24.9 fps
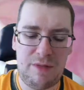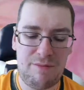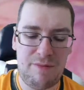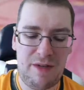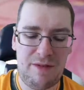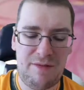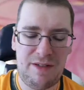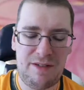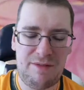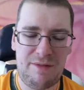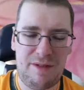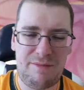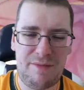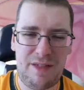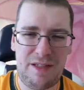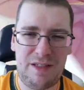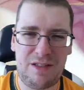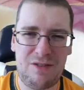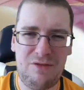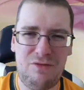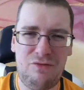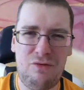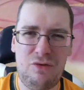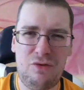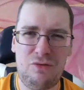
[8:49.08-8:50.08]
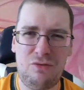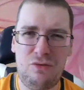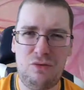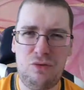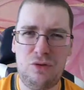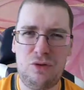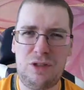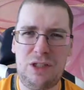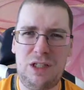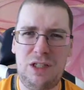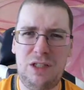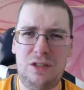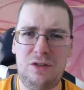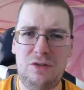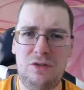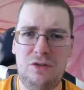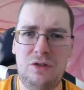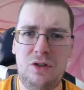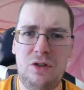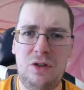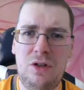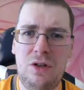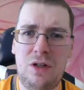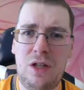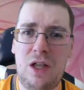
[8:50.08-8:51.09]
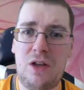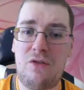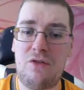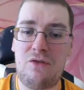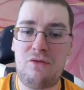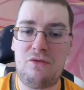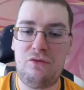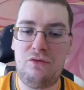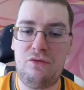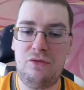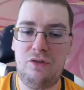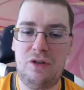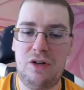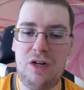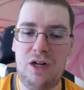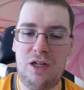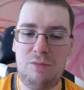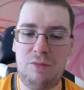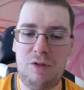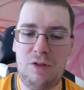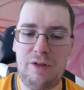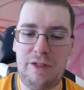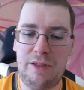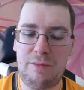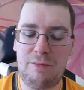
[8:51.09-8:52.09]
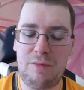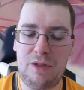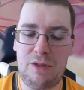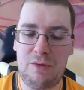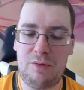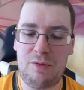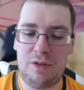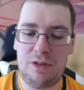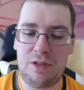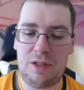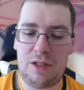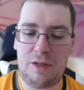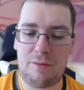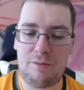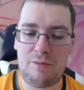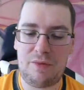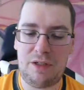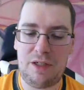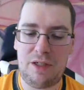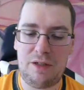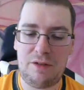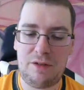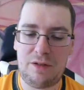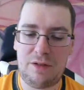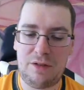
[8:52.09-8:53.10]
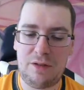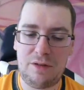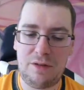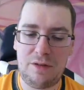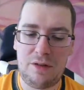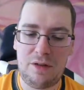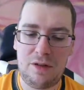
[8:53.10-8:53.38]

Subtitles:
Maybe it's called Ruad? Yeah, Ruad probably what it's pronounced.